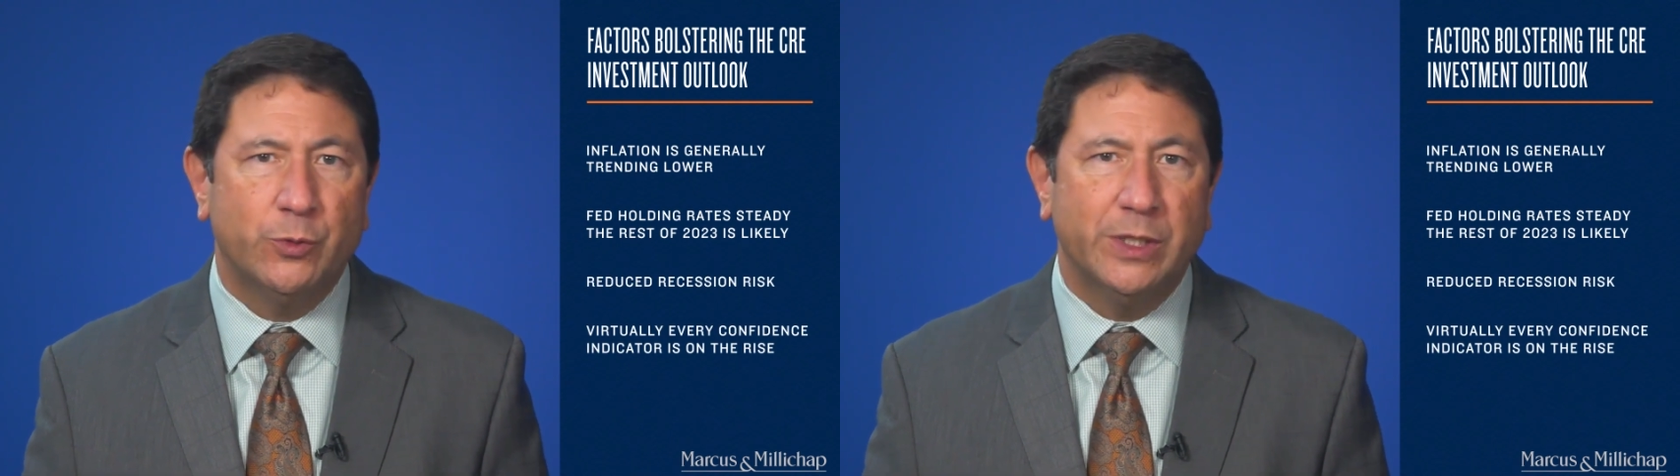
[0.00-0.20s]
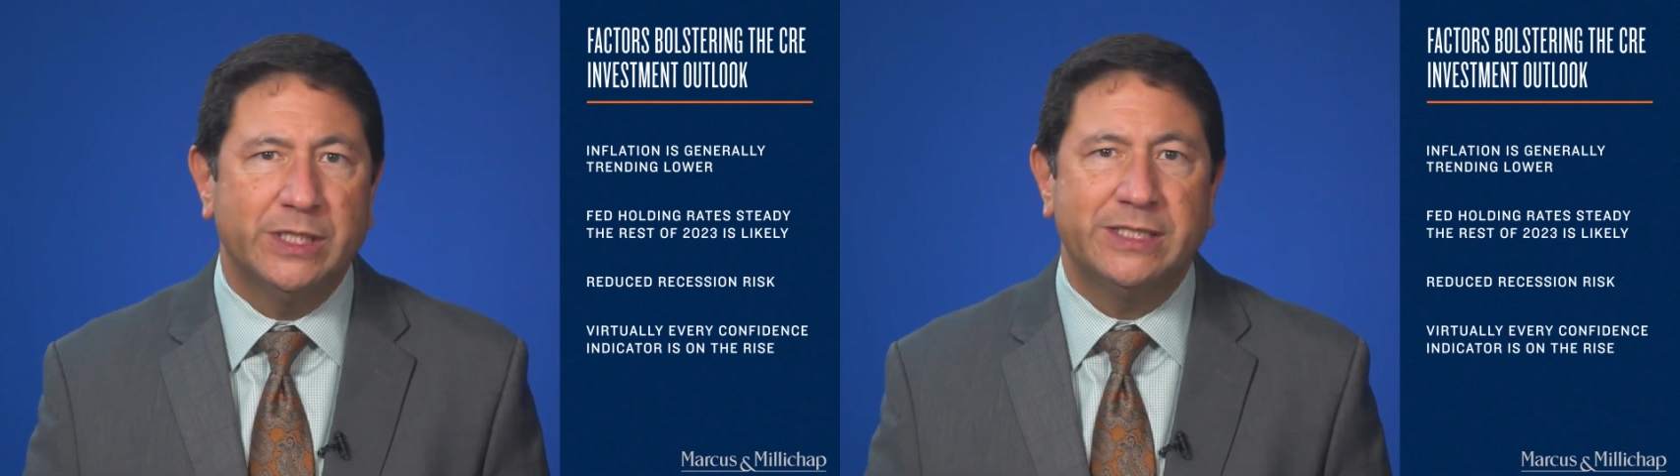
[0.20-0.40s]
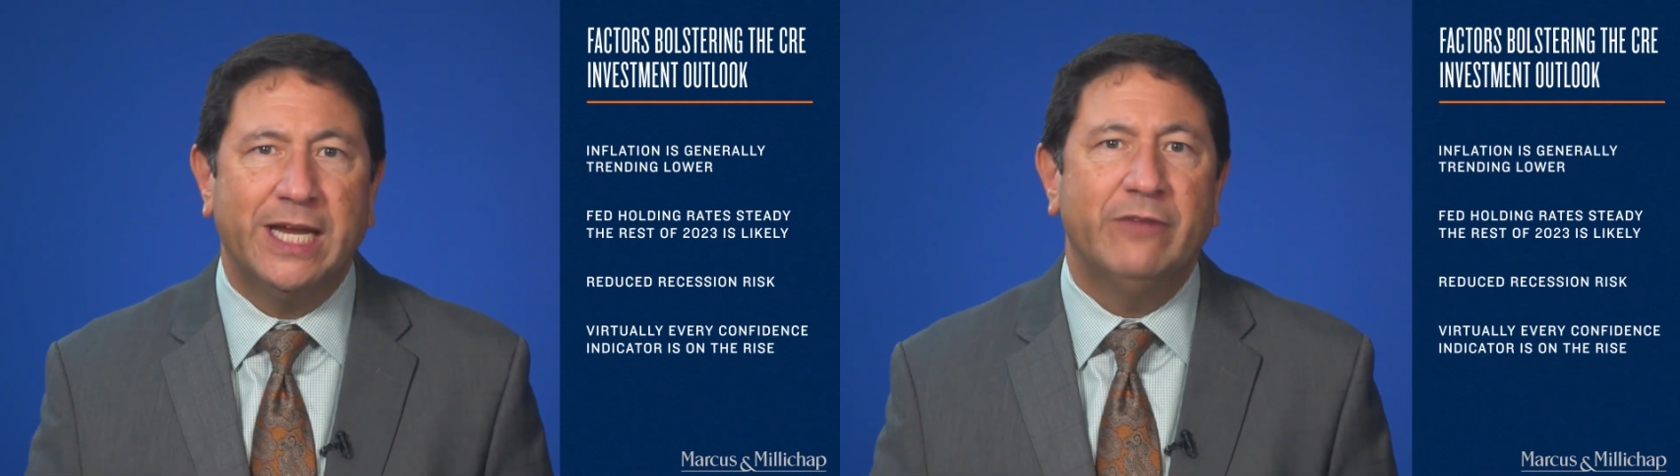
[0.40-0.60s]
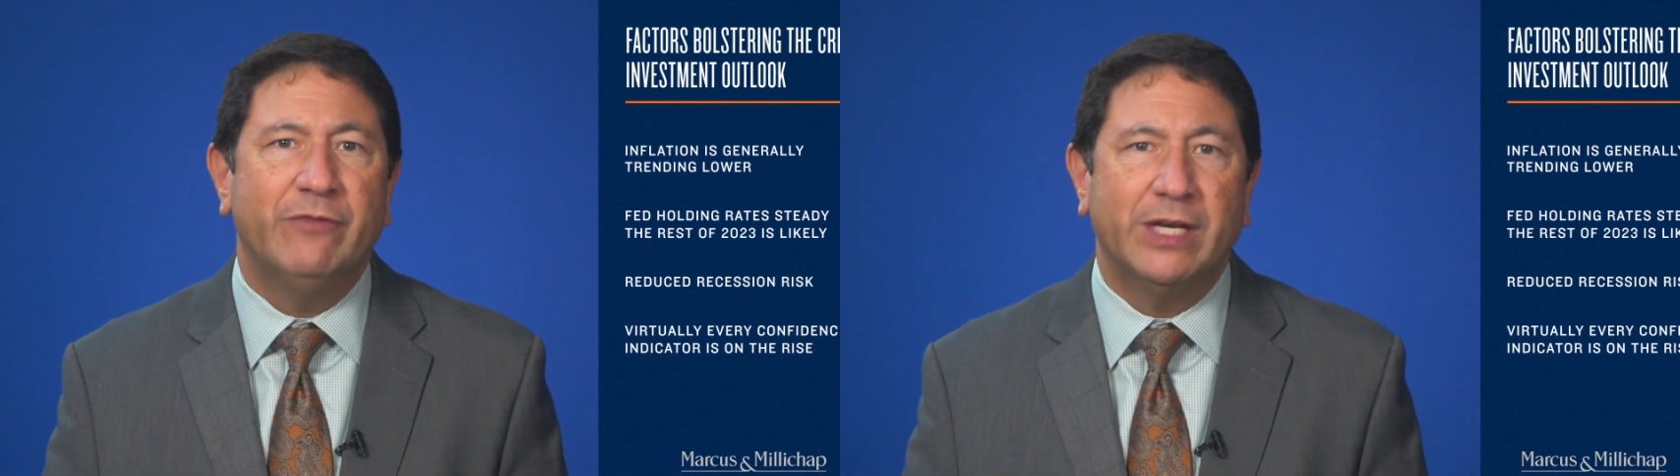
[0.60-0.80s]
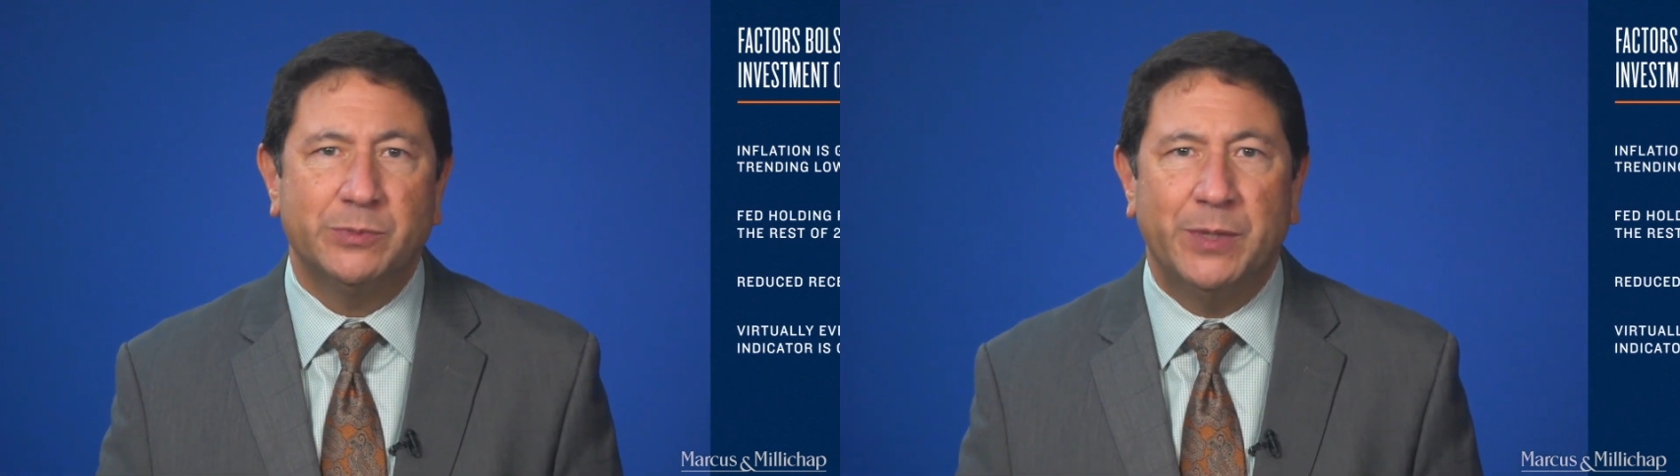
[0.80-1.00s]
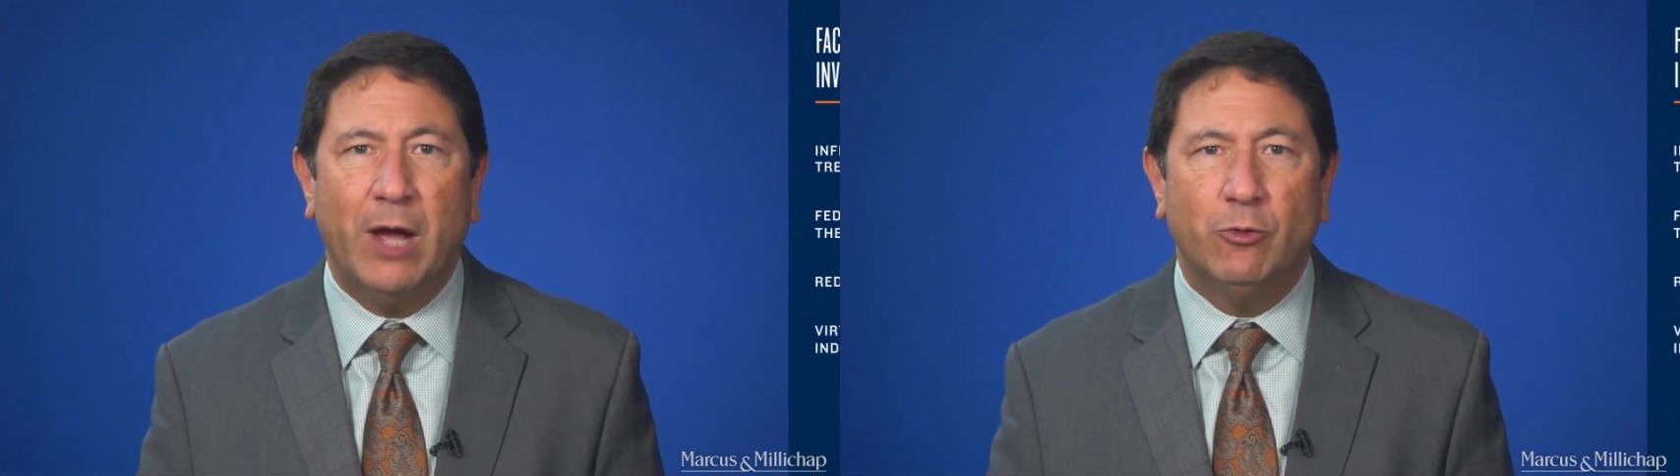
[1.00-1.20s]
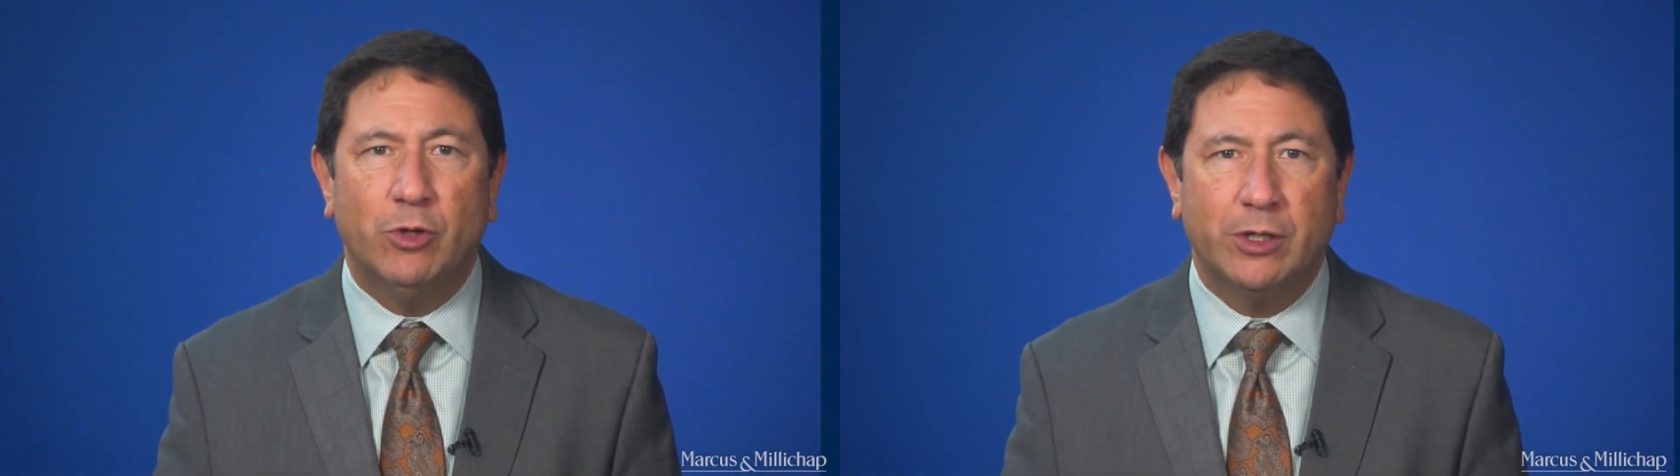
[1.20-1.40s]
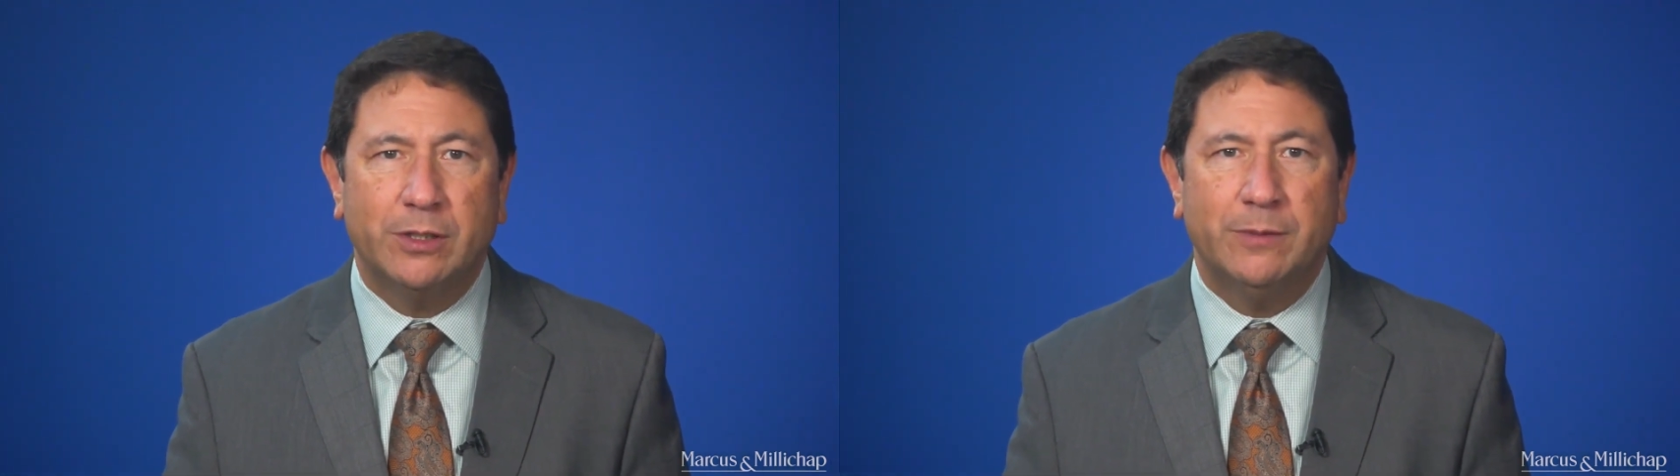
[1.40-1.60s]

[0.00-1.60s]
real estate investment outlook.